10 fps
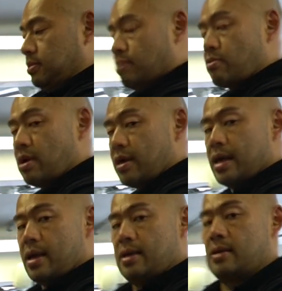They row like
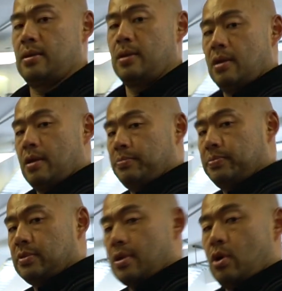that,
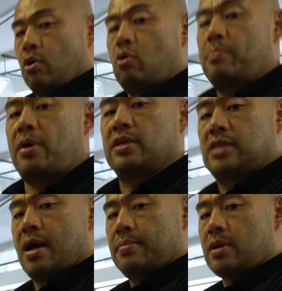all
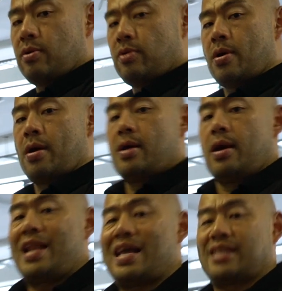bicep, no
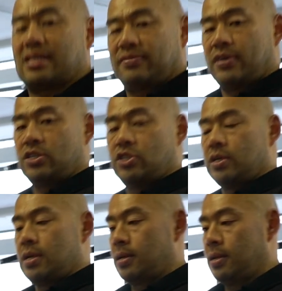lat
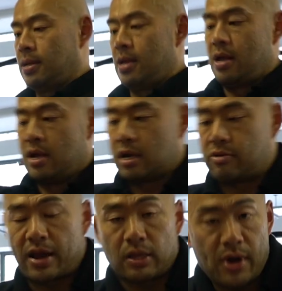activation.
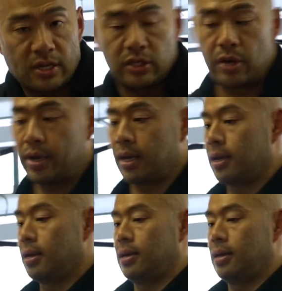Correct way to do it.